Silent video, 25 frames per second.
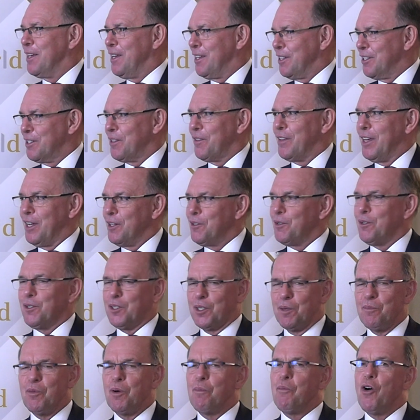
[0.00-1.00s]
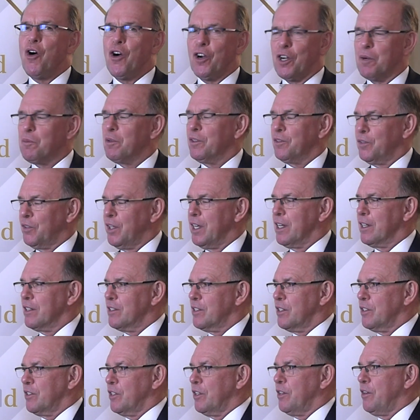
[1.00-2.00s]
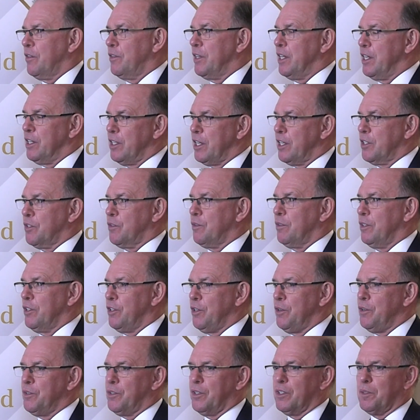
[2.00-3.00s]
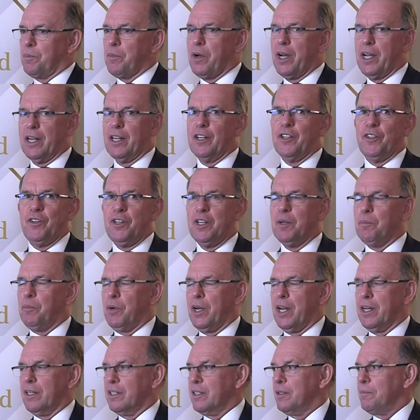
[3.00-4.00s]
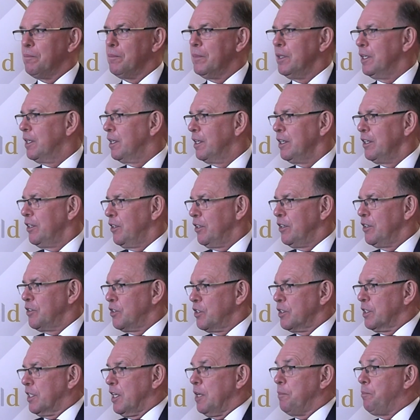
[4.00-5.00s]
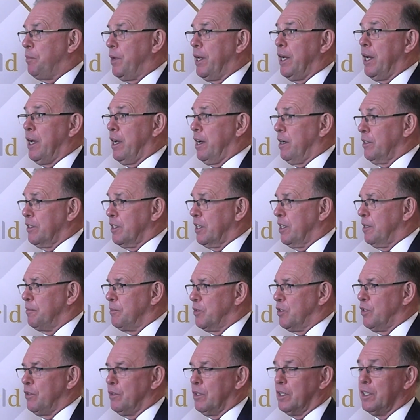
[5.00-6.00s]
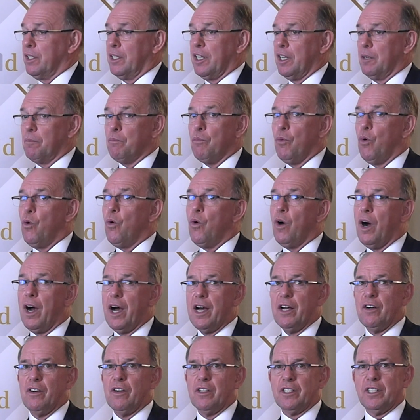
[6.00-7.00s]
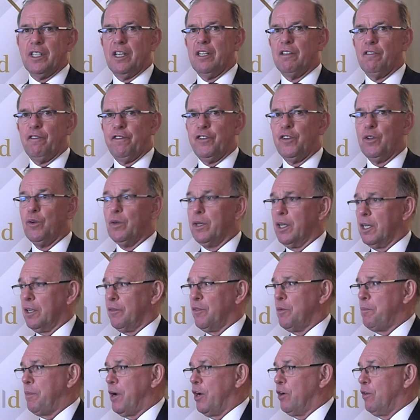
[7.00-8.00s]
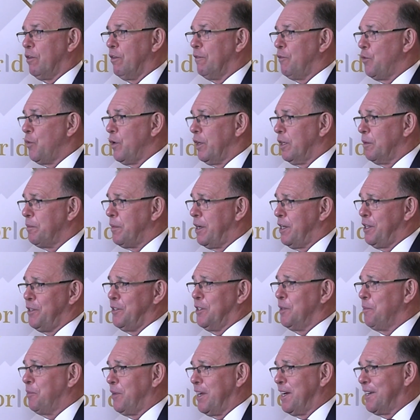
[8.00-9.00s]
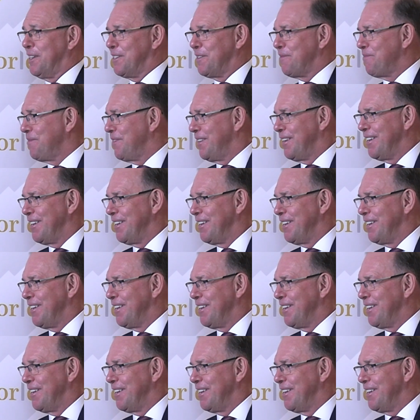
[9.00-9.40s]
So they do some remarkable things. So the industrial users, by including platinum, just get better outcomes. You can get more high octane fuel out of a barrel of oil by using platinum.